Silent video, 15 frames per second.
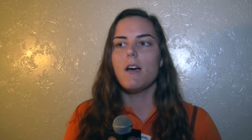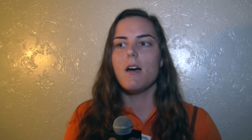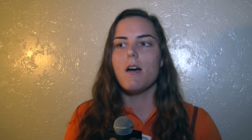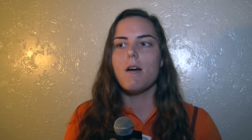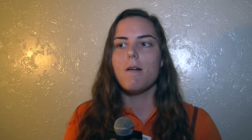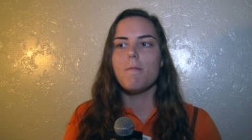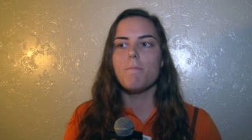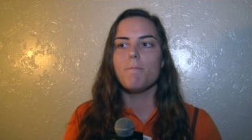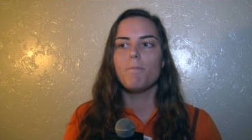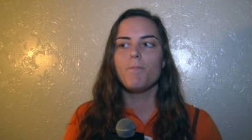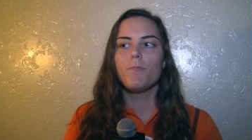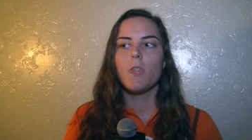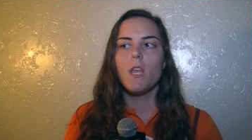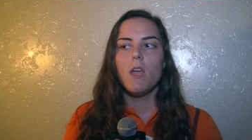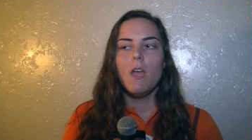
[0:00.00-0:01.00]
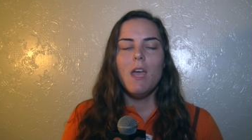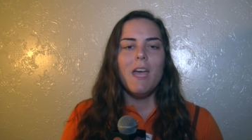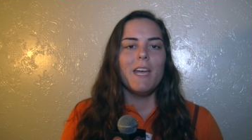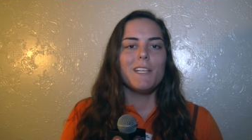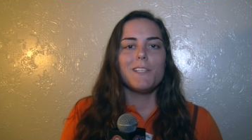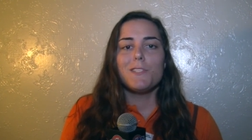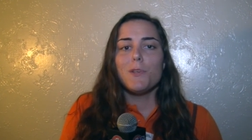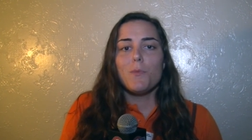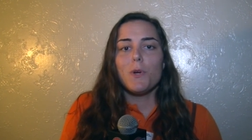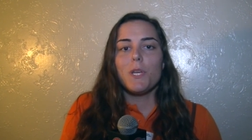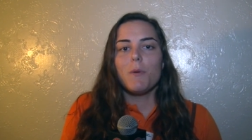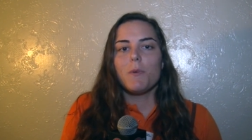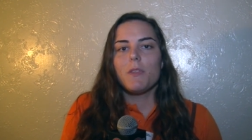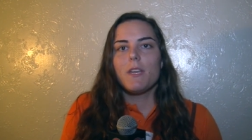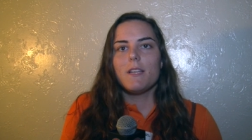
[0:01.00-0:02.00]
Um, and just the
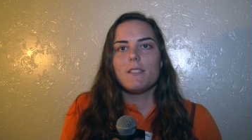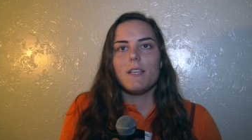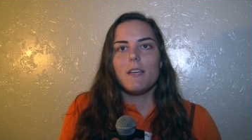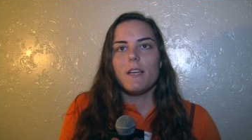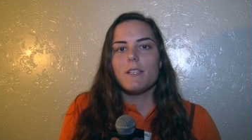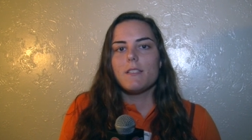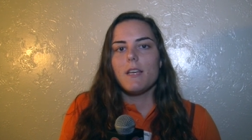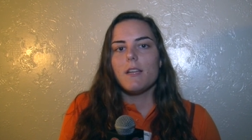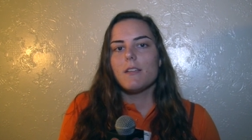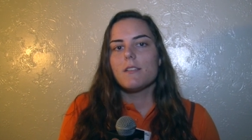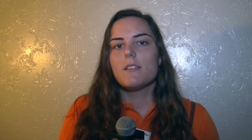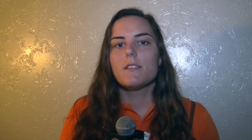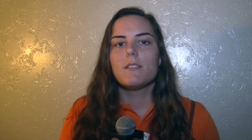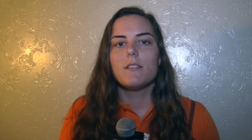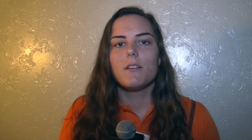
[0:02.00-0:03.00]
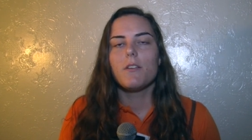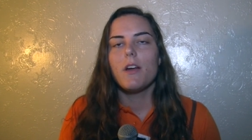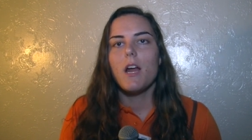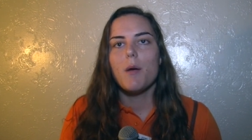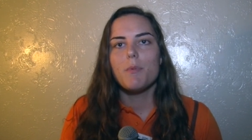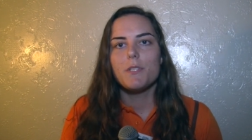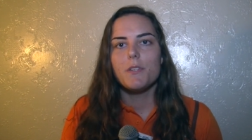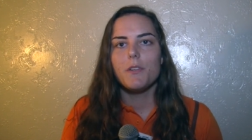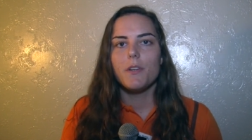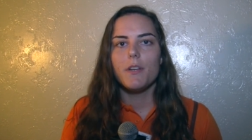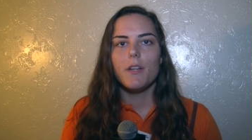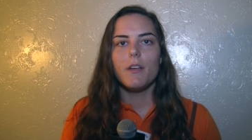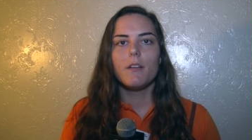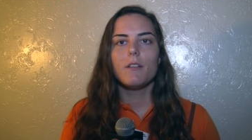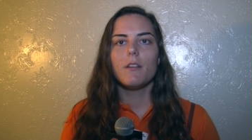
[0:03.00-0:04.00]
working with kids, like I said, is just a great
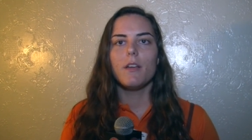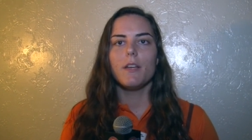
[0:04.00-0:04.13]
opportunity,